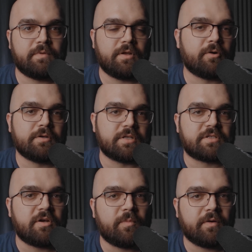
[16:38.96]
or just
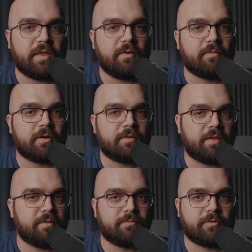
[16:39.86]
somewhere they
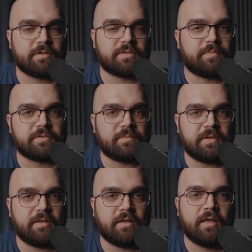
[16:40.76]
weren't supposed to
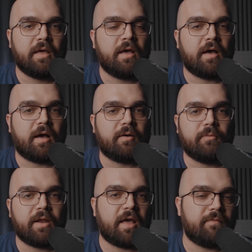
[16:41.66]
be,
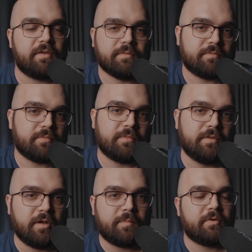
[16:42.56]
what have you,
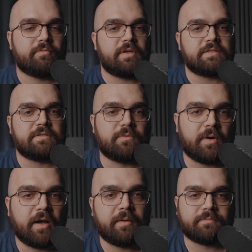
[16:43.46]
number of reasons
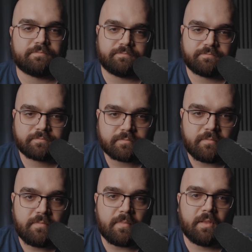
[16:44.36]
why.
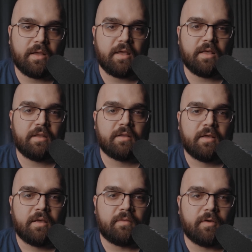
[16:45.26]
And
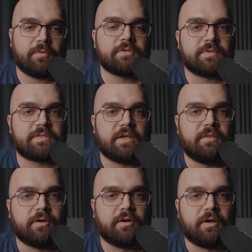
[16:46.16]
they always want to say
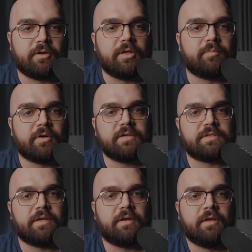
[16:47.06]
they're a good
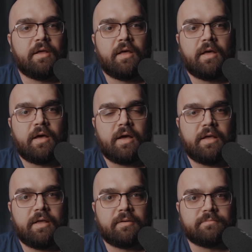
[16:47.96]
person.
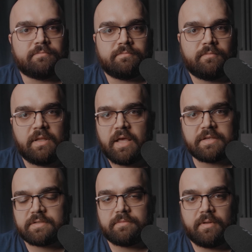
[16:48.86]
And
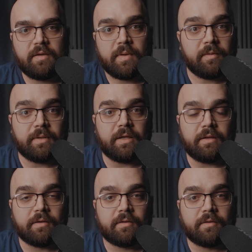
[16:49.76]
yes, they may be,